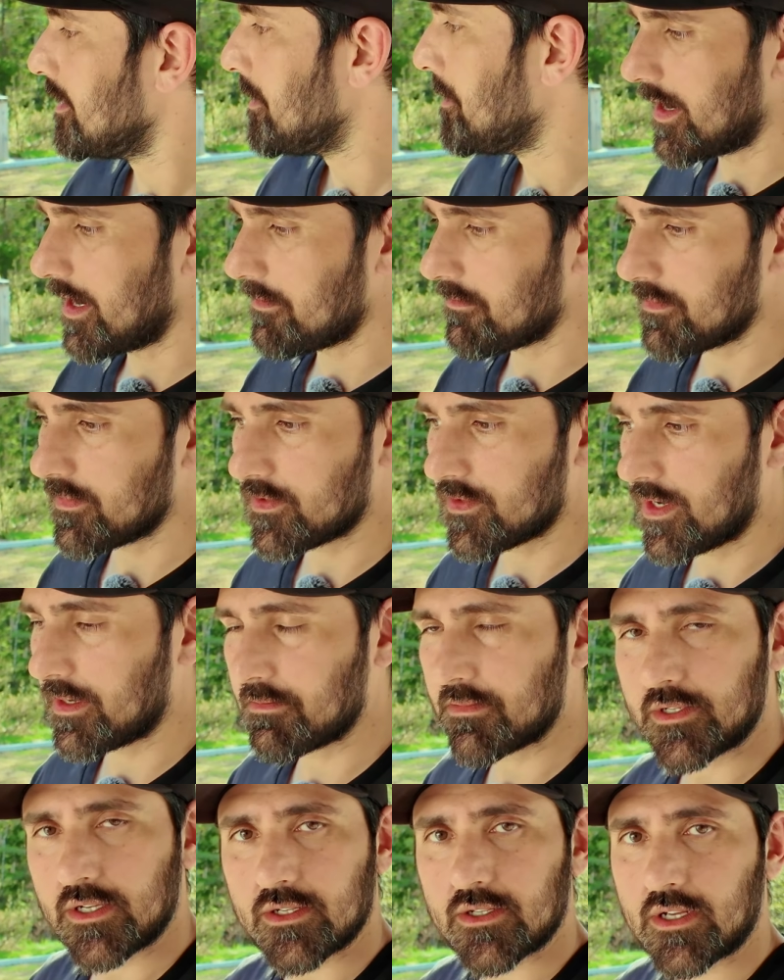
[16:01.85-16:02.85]
All right, so
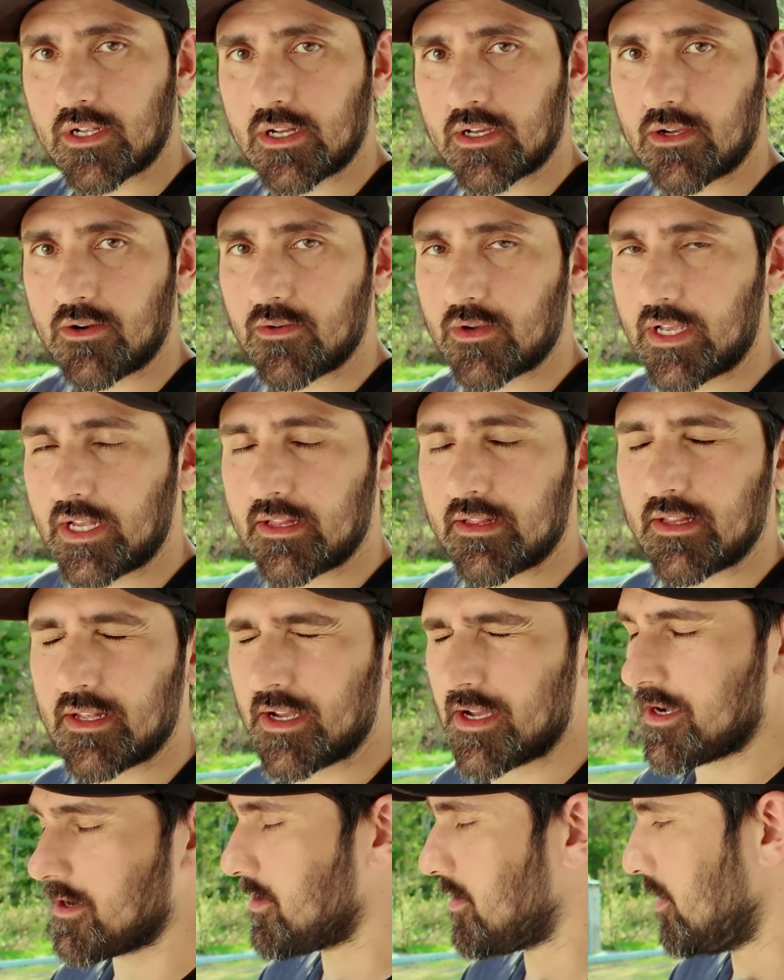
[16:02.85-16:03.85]
I'm just gonna go get
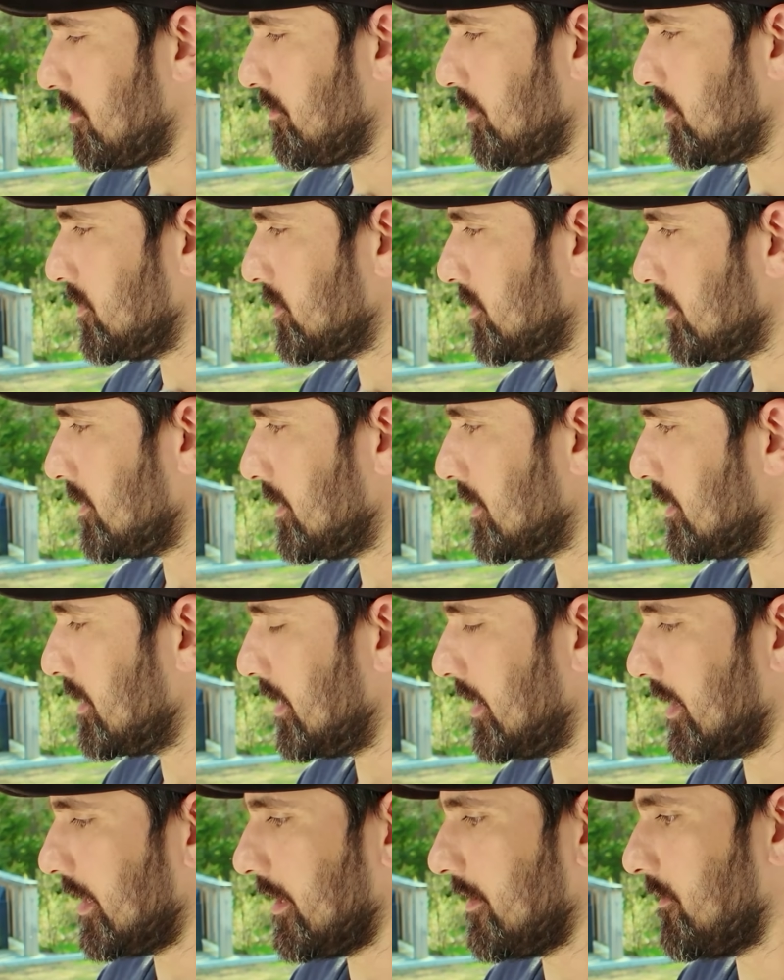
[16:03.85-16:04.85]
the compost,
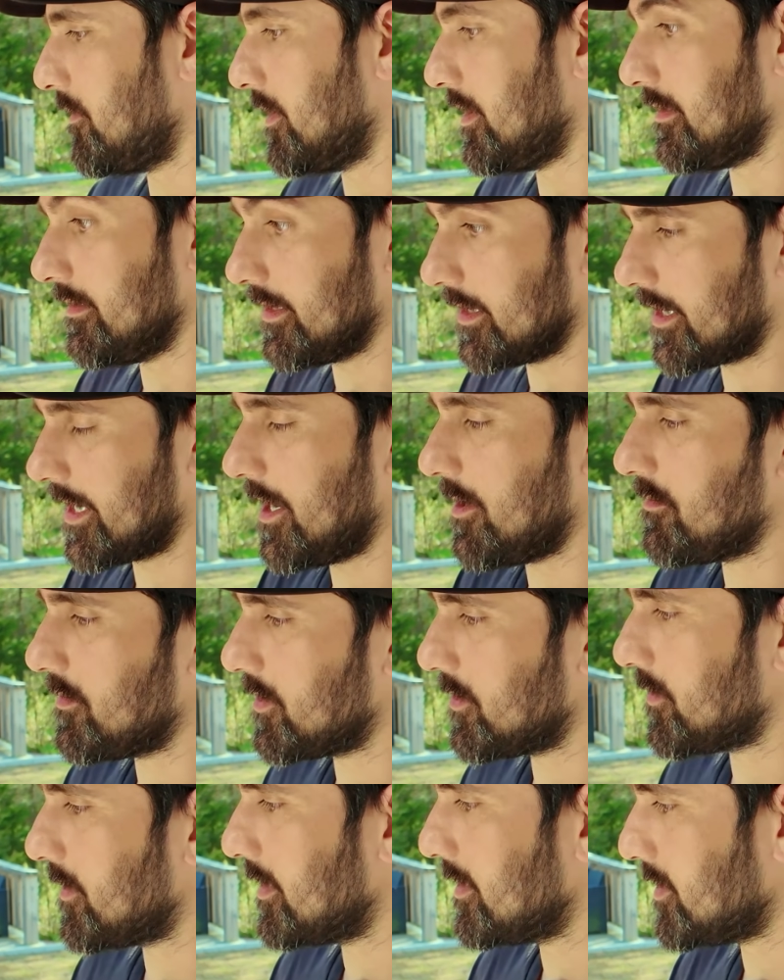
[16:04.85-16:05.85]
well, the cow
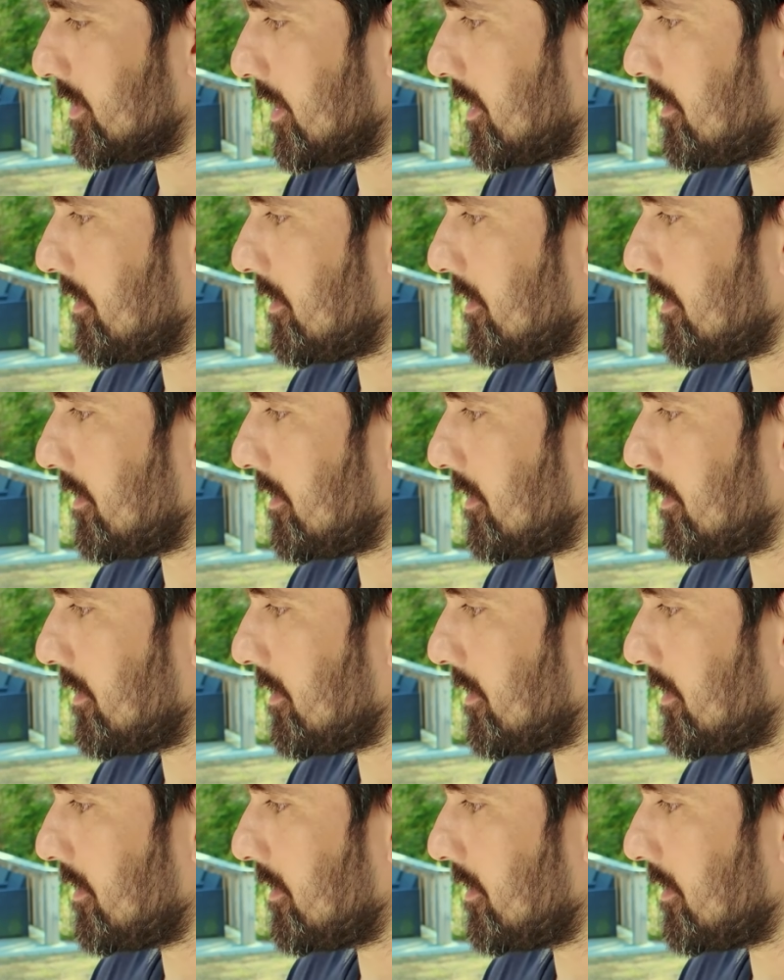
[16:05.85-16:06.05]
manure and